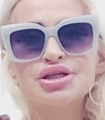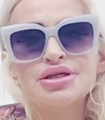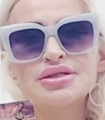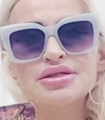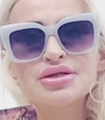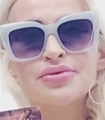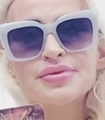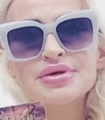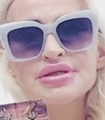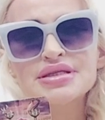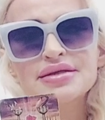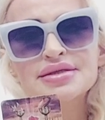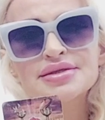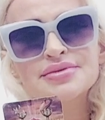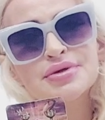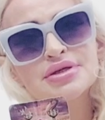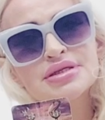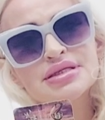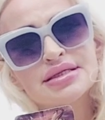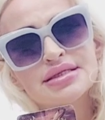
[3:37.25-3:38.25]
It's almost like this
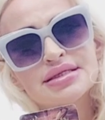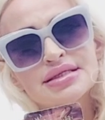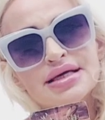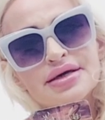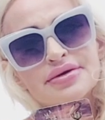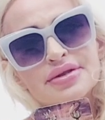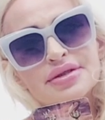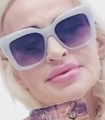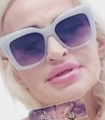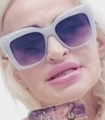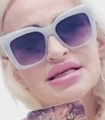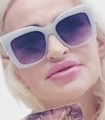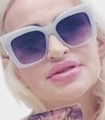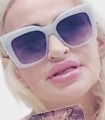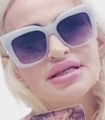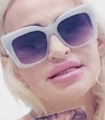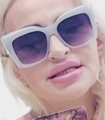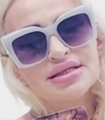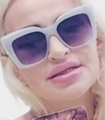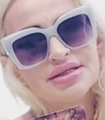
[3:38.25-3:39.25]
person is telling themselves
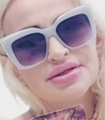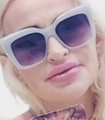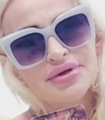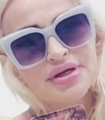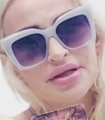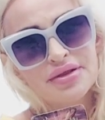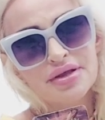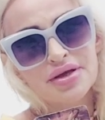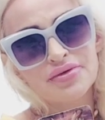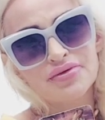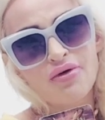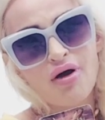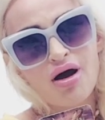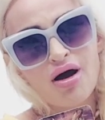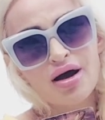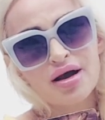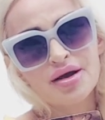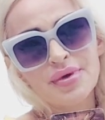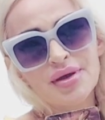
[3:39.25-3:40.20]
they didn't do anything wrong.